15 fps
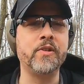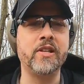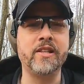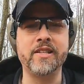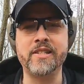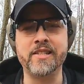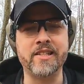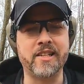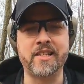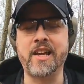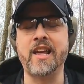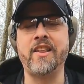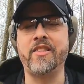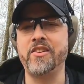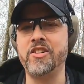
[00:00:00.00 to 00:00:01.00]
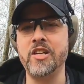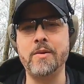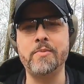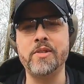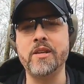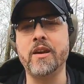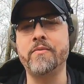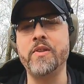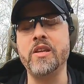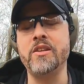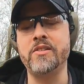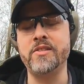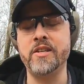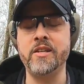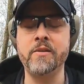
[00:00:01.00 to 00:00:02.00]
And this is just kind of the cheap stuff that
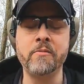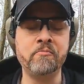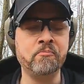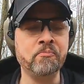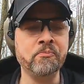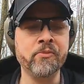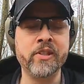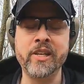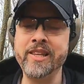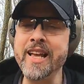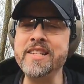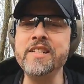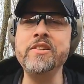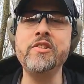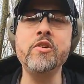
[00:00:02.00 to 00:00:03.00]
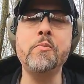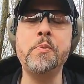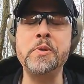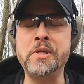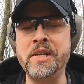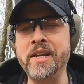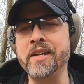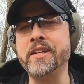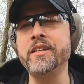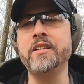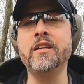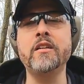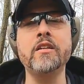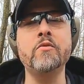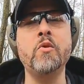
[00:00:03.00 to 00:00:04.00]
you see that doesn't do
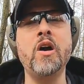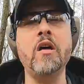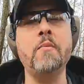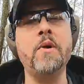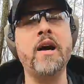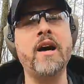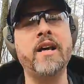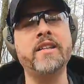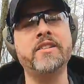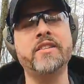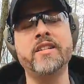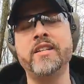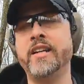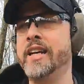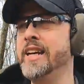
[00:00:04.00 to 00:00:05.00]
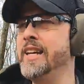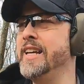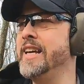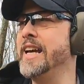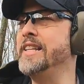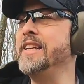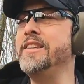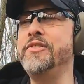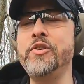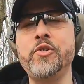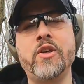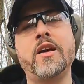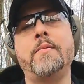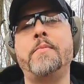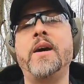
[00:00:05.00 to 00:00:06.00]
particularly well, but honestly it didn't
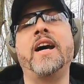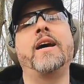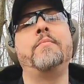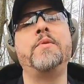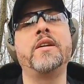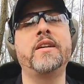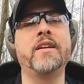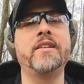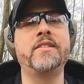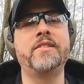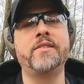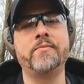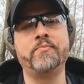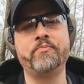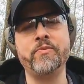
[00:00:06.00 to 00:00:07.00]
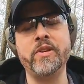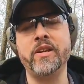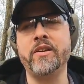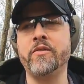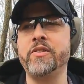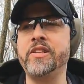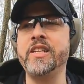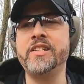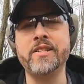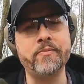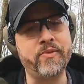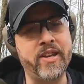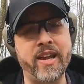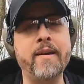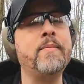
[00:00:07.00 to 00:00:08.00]
do that bad because, you know, it did
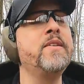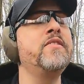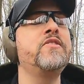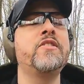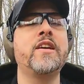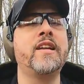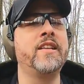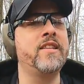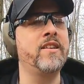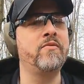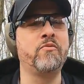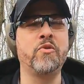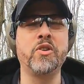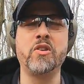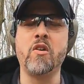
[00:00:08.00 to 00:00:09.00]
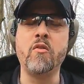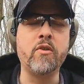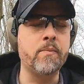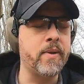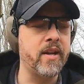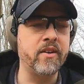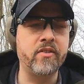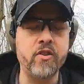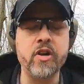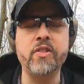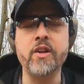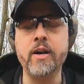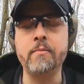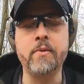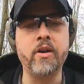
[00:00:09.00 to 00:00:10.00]
some damage and it didn't really over
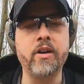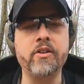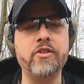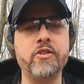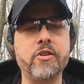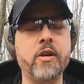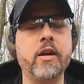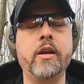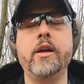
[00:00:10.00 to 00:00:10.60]
penetrate that much.